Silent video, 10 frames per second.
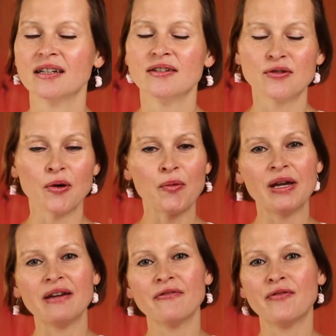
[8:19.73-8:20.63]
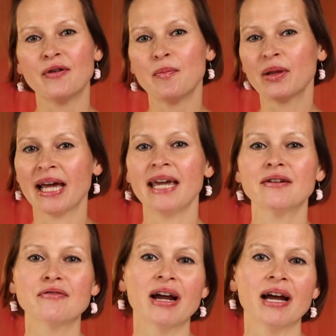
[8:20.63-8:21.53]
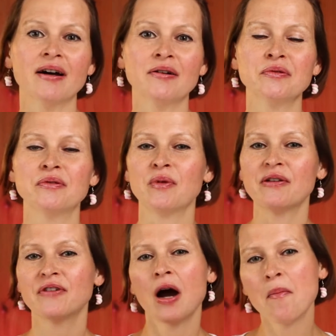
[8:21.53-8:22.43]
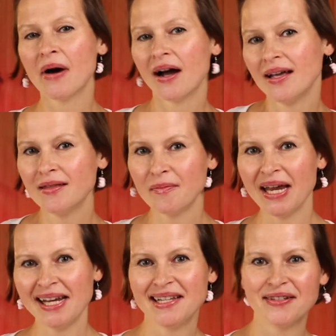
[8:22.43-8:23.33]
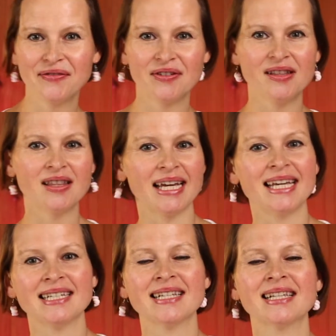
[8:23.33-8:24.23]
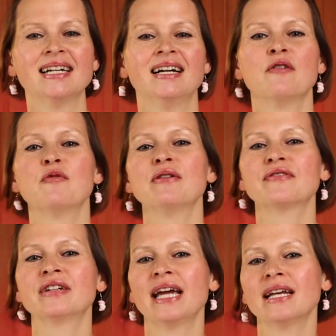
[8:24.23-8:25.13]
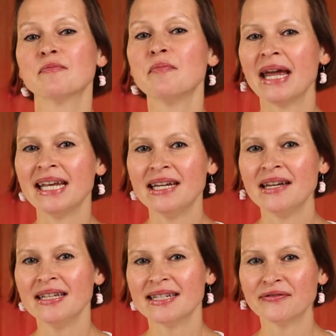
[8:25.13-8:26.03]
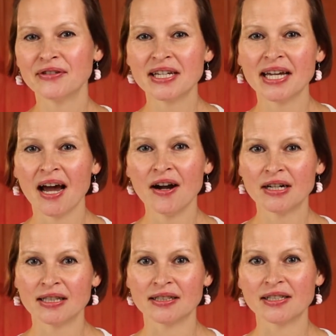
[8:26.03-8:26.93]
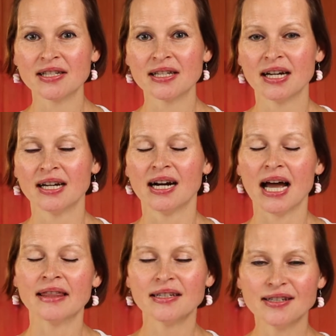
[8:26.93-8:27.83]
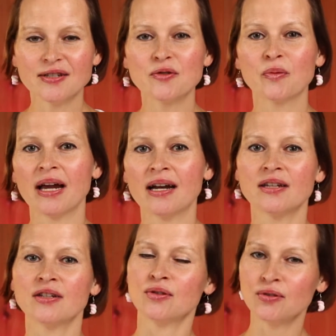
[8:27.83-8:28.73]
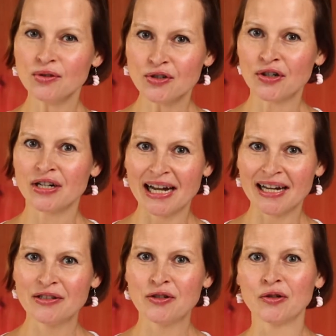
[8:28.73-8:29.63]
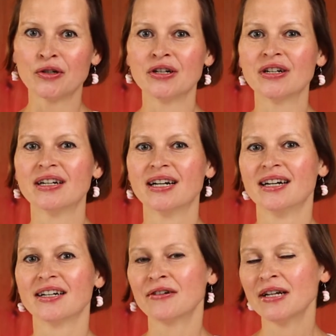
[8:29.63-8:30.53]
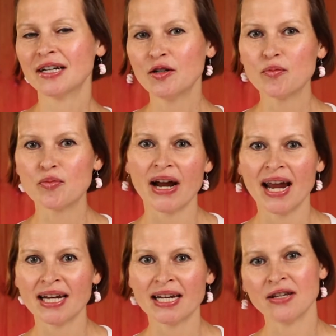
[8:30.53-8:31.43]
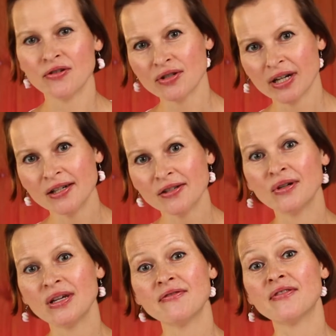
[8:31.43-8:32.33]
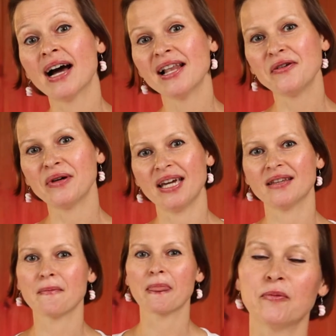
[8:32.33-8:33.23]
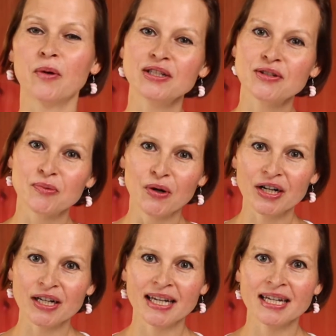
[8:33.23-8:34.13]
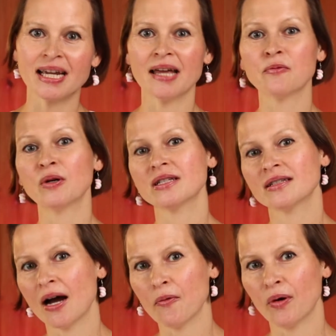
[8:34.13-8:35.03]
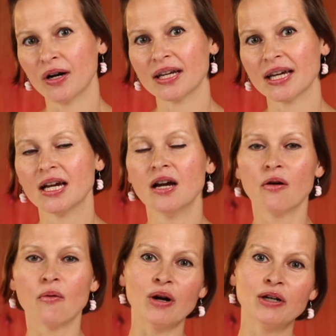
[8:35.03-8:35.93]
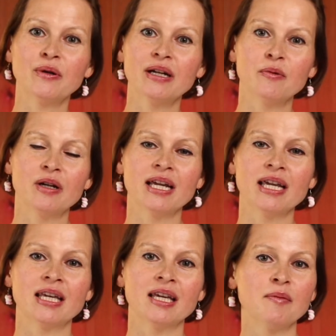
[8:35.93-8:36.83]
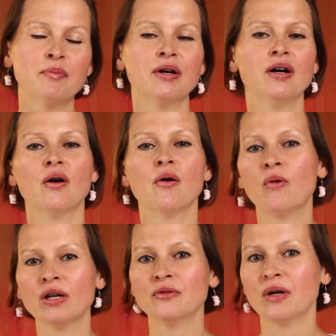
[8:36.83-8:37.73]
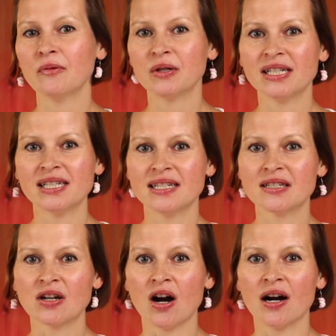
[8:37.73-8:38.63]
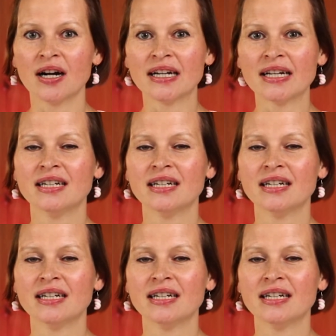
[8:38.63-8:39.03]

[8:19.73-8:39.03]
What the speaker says: So we've played around, we've combined many different things, we've created many different characters, and this is where you do turn on your critical brain and you start to evaluate what's working and what's not working. What do I want to keep? What do I want to discard?